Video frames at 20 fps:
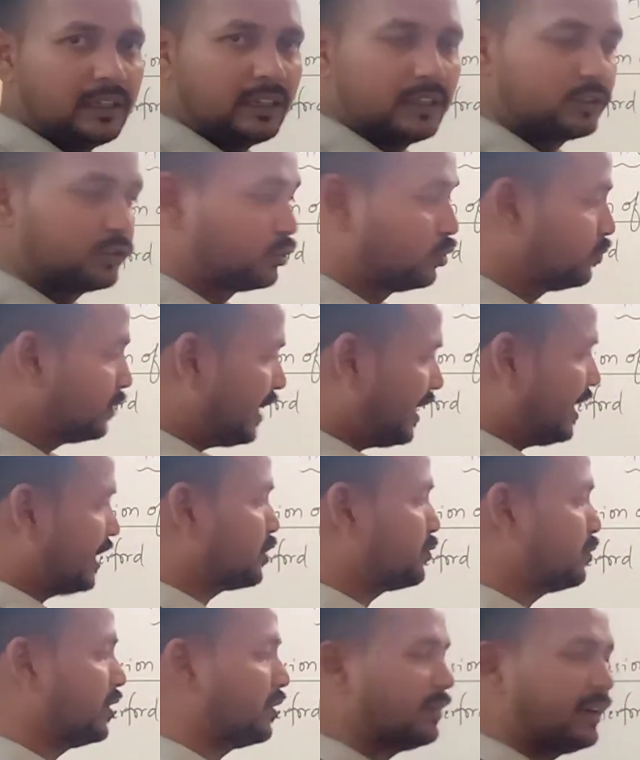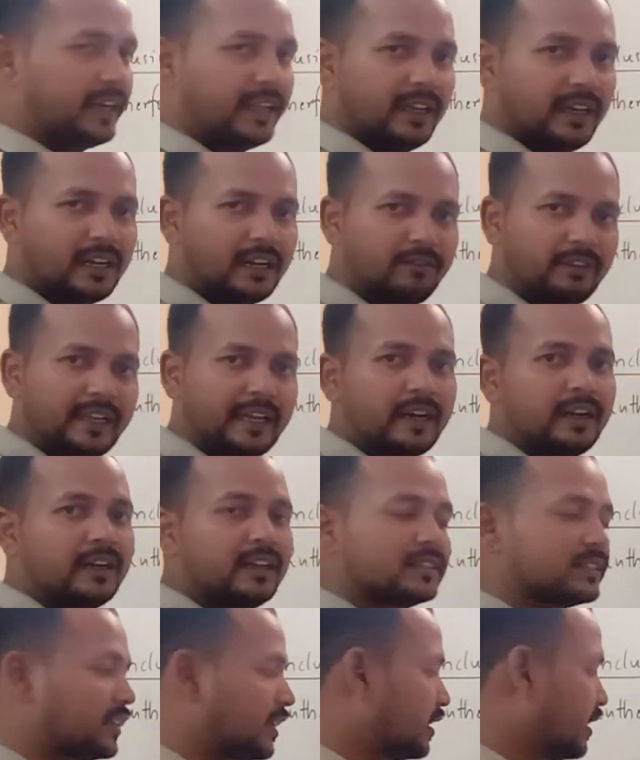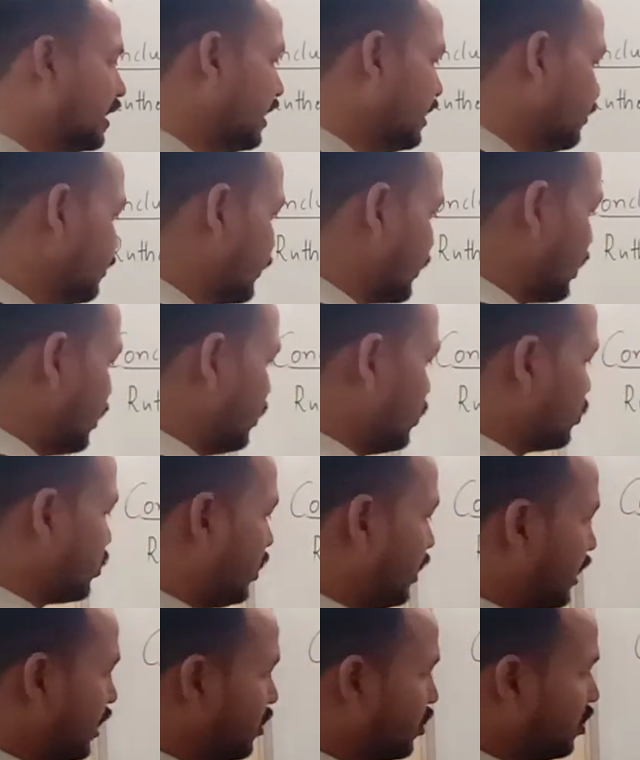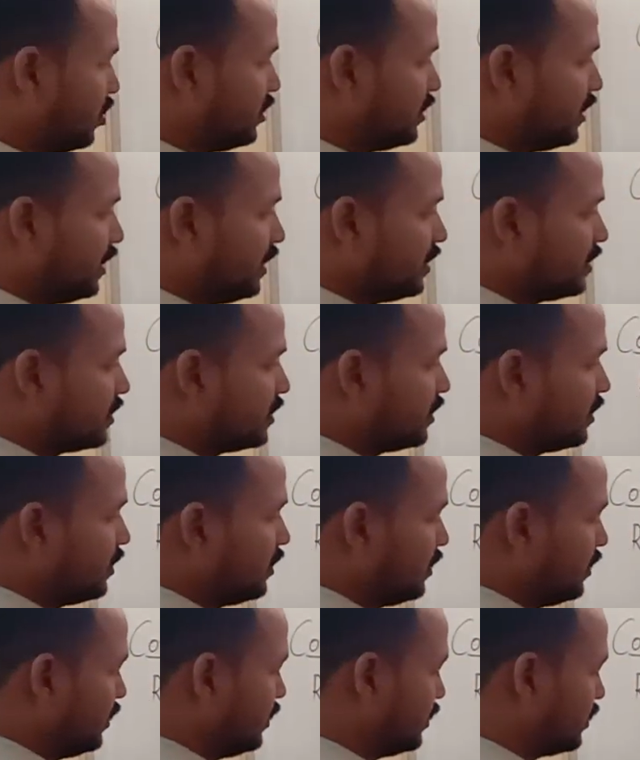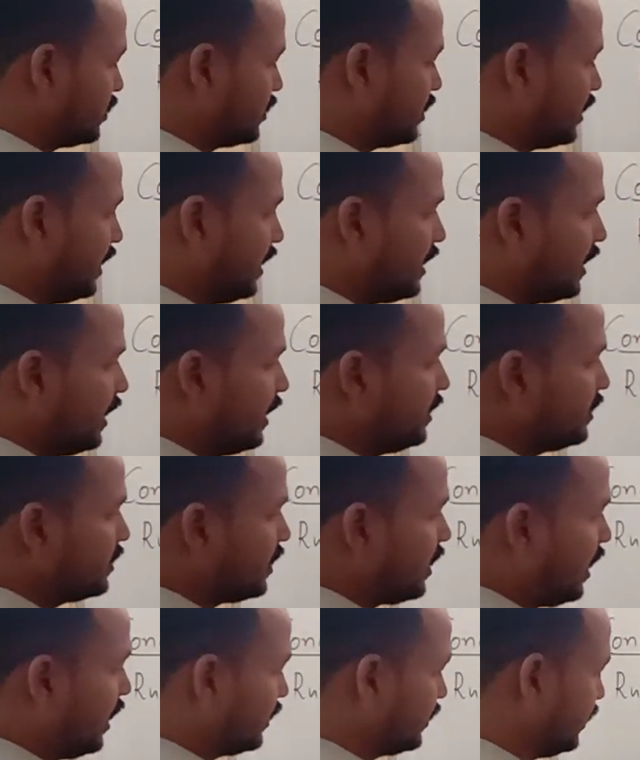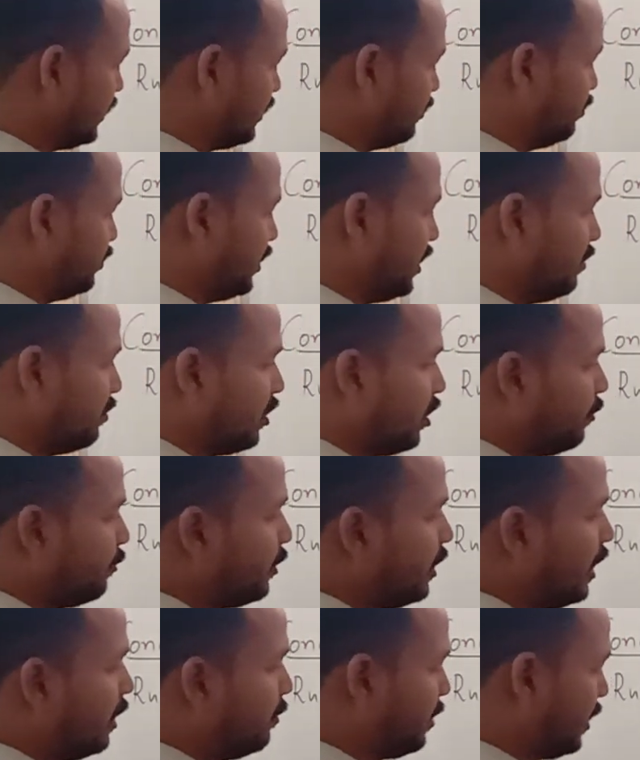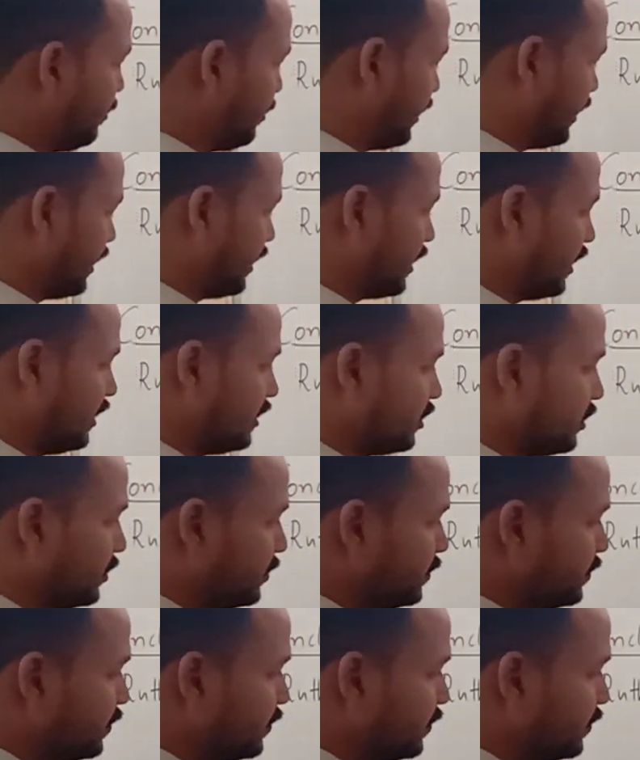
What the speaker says: zoom that experiment here and we can understand that. So I will draw these straight lines are the beam of alpha particles.